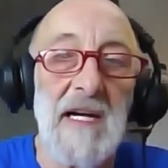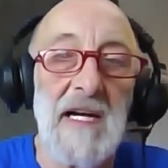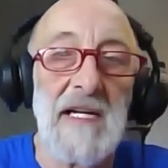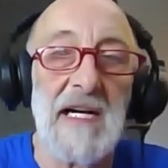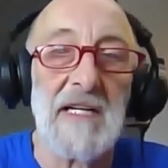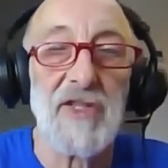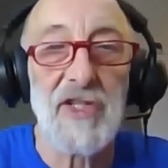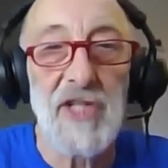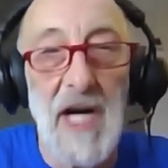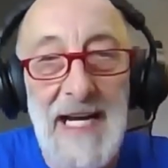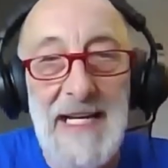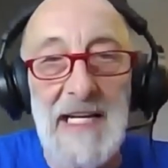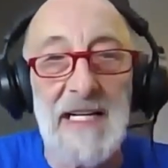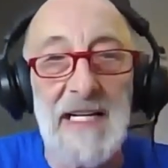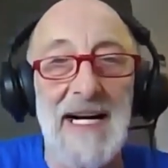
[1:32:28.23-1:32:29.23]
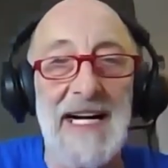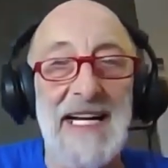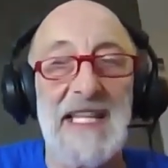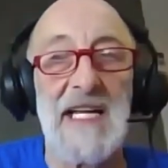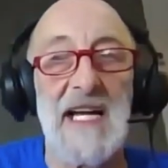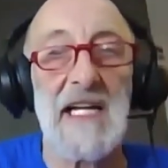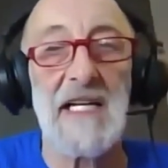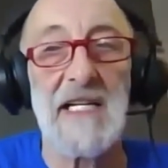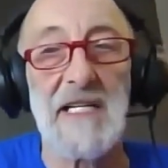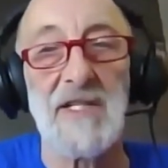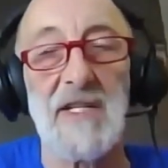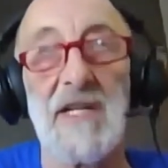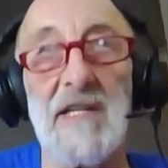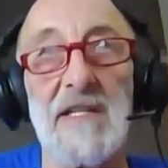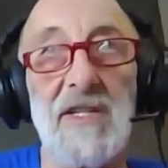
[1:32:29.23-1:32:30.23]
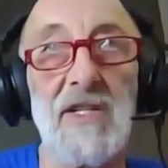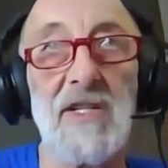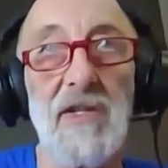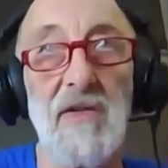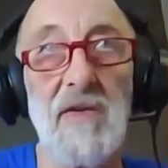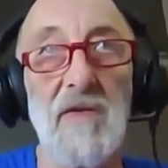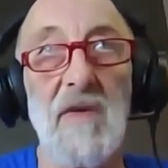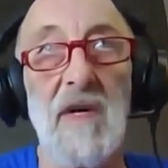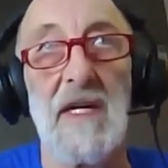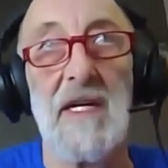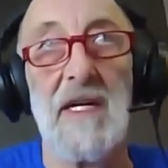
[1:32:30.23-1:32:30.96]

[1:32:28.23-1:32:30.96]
Now, China, I think, is going to do,